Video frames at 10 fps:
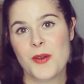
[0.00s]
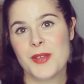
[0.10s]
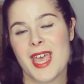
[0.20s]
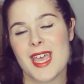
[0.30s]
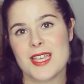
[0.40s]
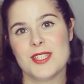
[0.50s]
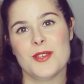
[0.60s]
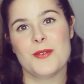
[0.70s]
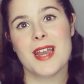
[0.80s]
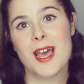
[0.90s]
Okay,
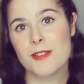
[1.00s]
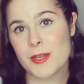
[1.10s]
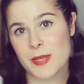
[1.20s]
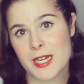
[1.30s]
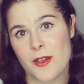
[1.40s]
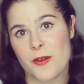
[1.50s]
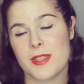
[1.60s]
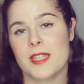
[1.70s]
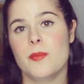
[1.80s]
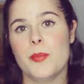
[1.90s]
so now that we know
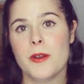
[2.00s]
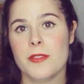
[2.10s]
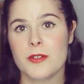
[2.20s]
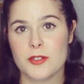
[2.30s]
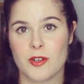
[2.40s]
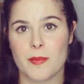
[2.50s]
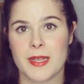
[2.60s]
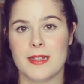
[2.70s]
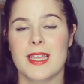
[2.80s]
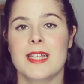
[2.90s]
that the birth control
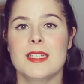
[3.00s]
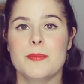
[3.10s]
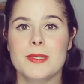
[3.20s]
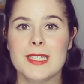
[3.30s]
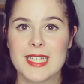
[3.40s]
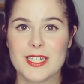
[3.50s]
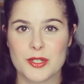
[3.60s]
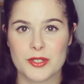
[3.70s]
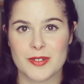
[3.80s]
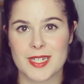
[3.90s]
pill can deplete
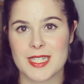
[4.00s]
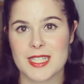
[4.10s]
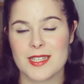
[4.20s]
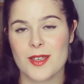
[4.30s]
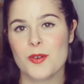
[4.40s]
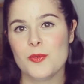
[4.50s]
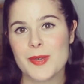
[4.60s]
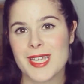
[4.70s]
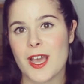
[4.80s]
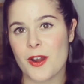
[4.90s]
nutrients,
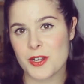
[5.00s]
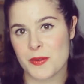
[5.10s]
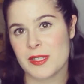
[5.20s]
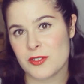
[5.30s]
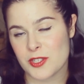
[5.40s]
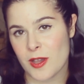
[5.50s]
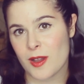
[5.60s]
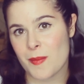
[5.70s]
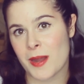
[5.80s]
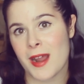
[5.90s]
we are going to
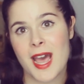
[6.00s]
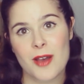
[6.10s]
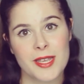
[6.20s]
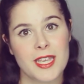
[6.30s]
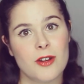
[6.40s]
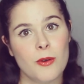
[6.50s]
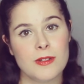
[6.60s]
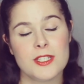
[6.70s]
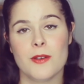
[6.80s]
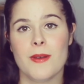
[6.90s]
talk about how it can
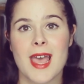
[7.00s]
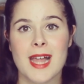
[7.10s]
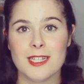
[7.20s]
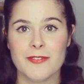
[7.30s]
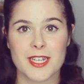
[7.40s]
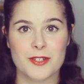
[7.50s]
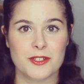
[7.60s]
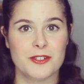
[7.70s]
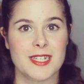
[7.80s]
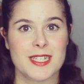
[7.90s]
also elevate
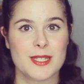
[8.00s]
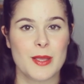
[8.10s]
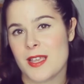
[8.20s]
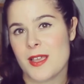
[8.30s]
nutrients.